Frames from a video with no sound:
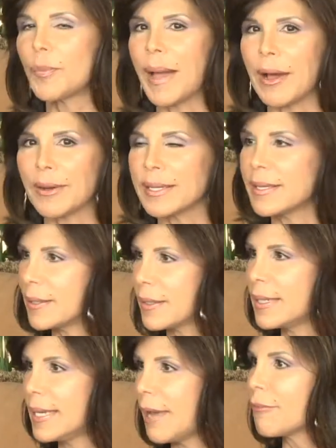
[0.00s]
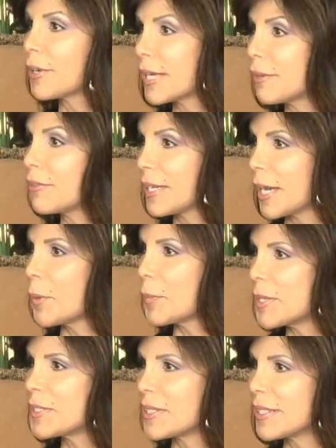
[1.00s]
about never giving up,
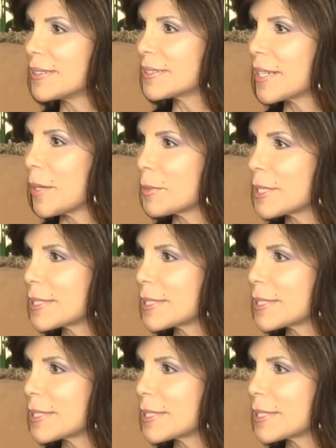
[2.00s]
isn't it, Thomas?